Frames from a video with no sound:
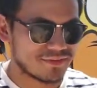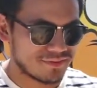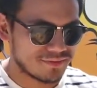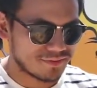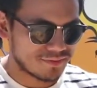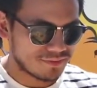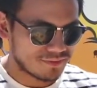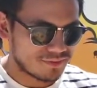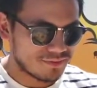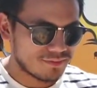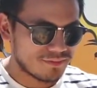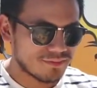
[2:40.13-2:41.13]

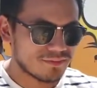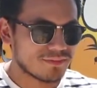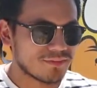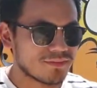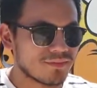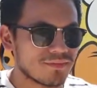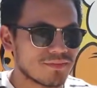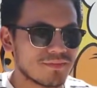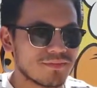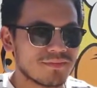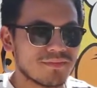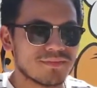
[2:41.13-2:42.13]

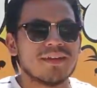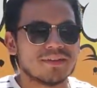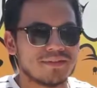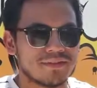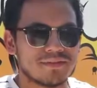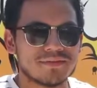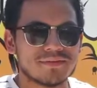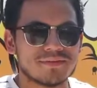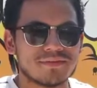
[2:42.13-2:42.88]
(not speaking)